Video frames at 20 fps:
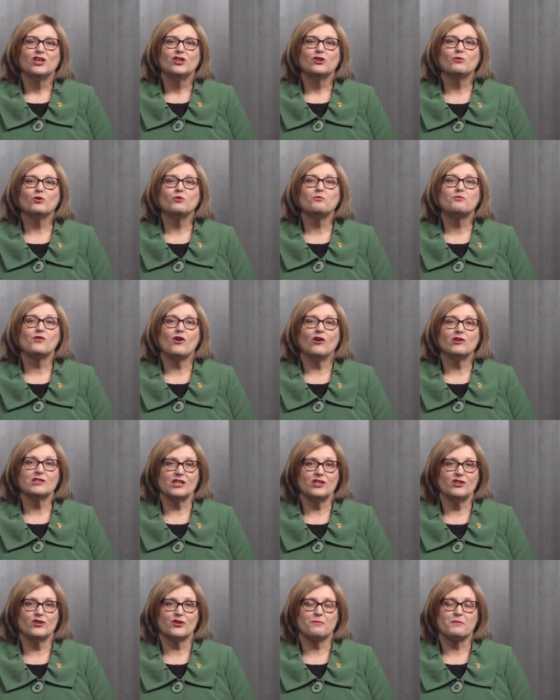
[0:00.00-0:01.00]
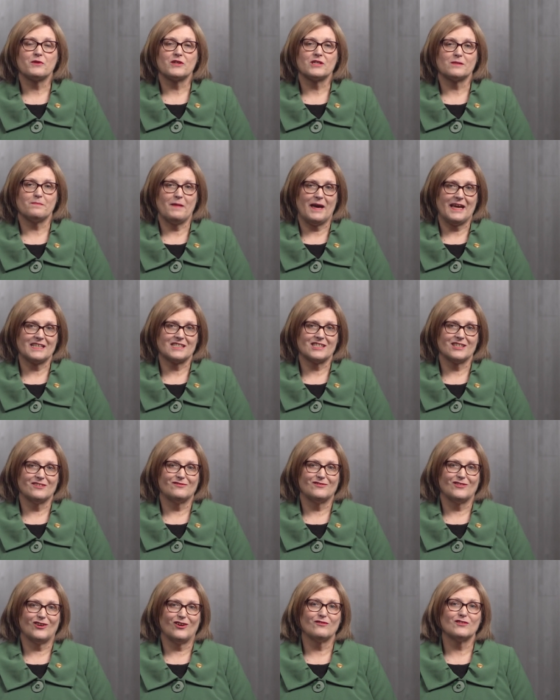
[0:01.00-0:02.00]
You will broaden your
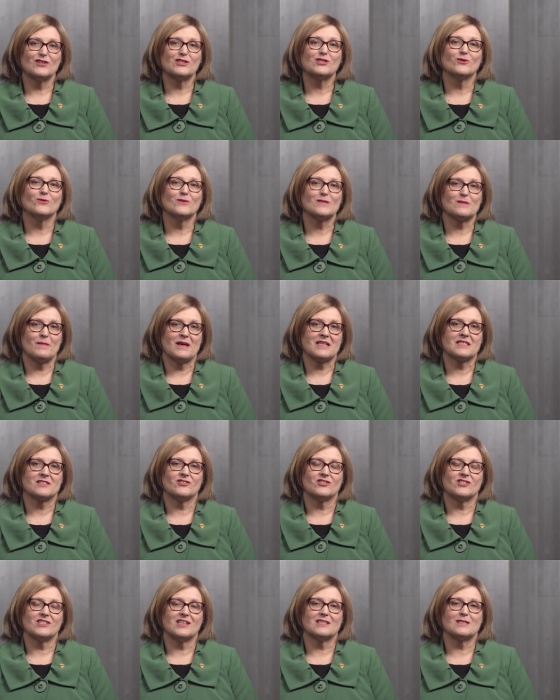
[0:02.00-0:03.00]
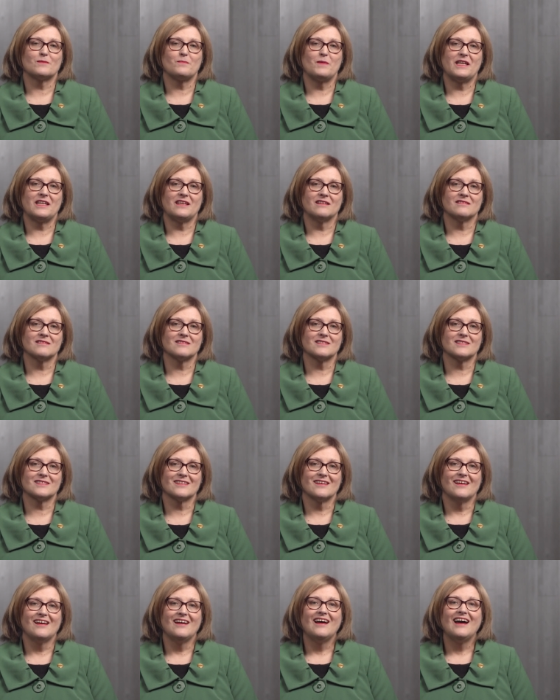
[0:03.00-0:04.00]
perspective of the Toastmasters experience
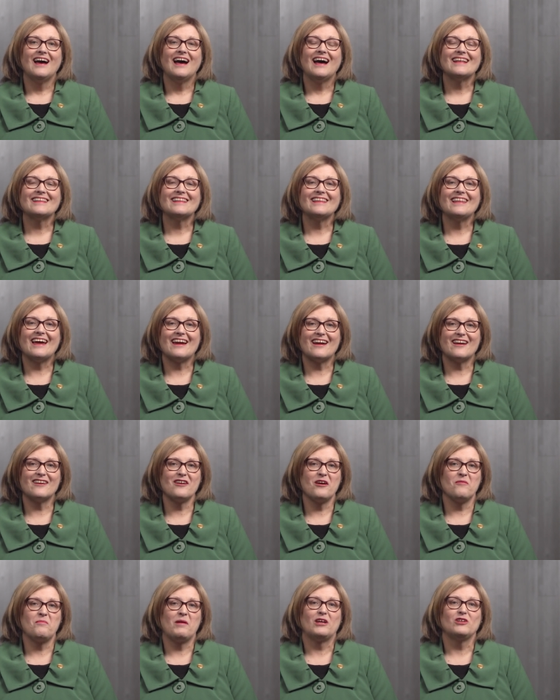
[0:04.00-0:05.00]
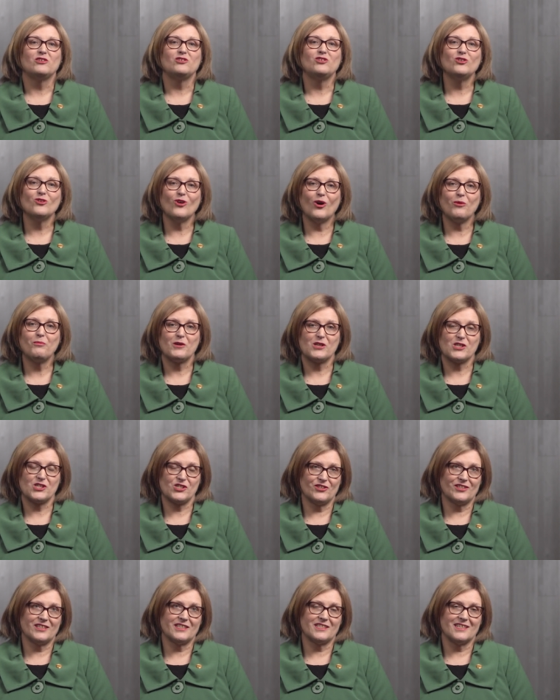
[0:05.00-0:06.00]
and learn about new
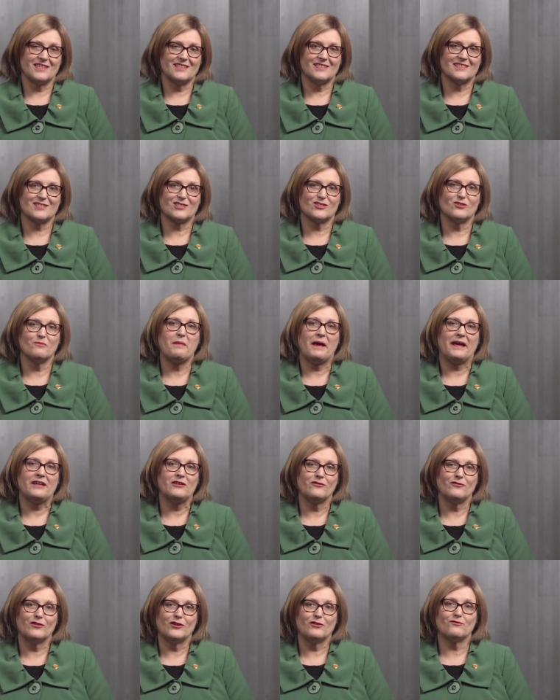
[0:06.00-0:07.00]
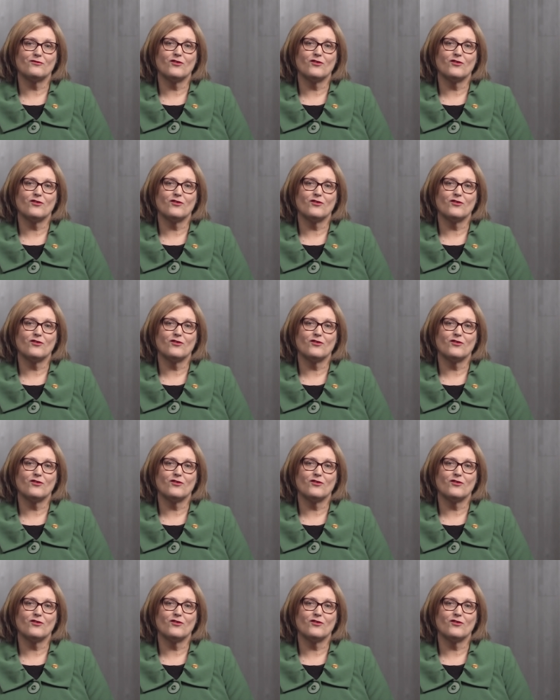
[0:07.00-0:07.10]
opportunities to benefit